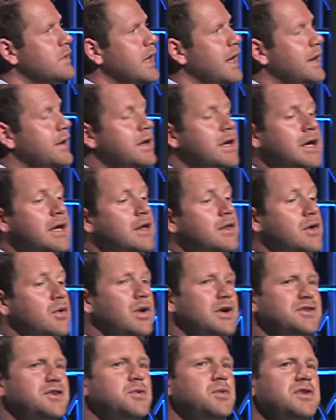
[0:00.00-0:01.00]
Okay, the
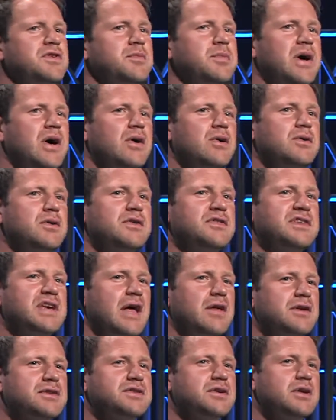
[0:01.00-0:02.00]
question was about
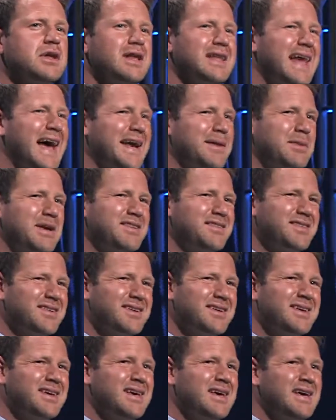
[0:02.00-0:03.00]
skeletal alignment,
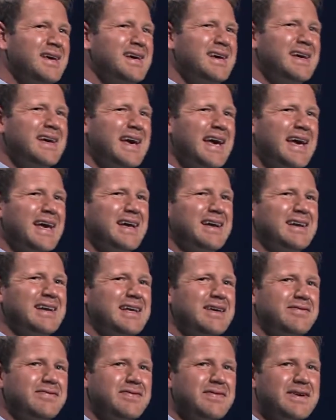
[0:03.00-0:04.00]

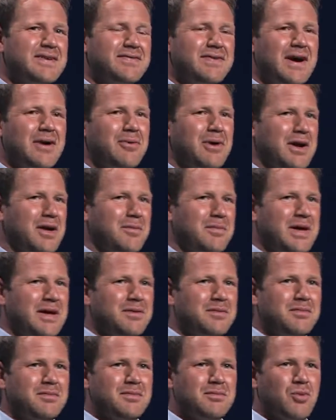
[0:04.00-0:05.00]
and if I
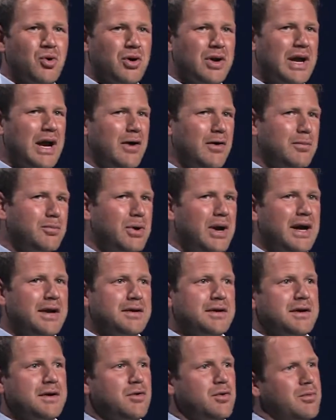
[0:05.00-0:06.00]
recommend more
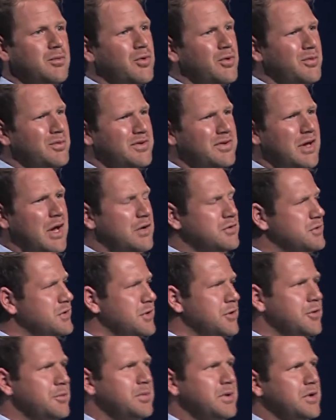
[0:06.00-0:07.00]
chiropractic or more massage
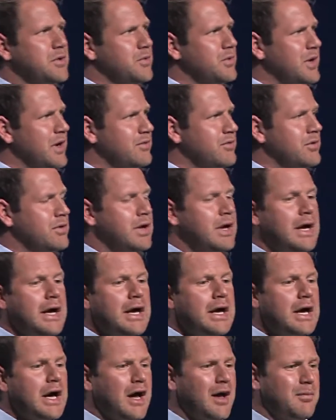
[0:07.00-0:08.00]
therapy or whatever.
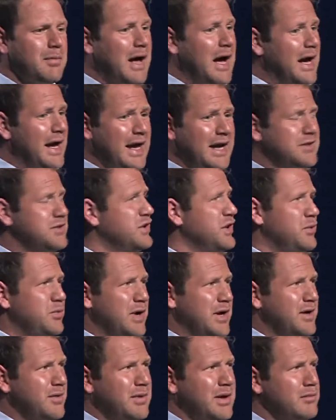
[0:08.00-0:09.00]
I actually
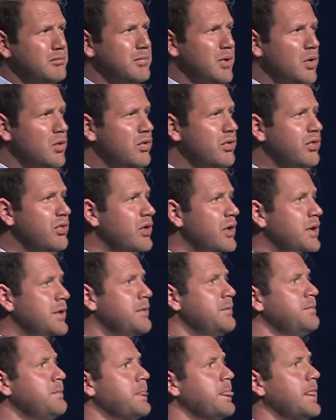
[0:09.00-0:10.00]
recommend both.
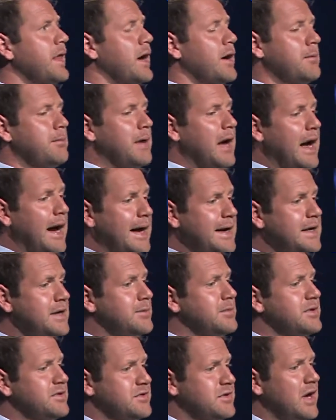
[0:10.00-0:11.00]
I get
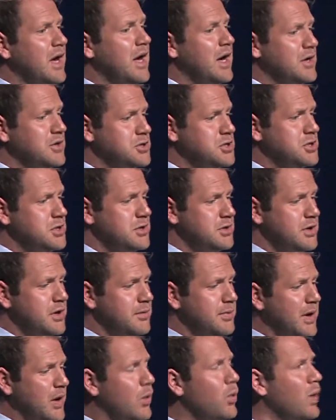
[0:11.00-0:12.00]
a massage
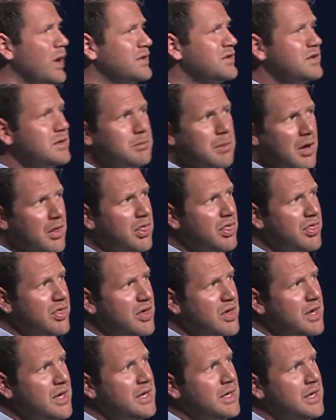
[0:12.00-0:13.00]
about once a month,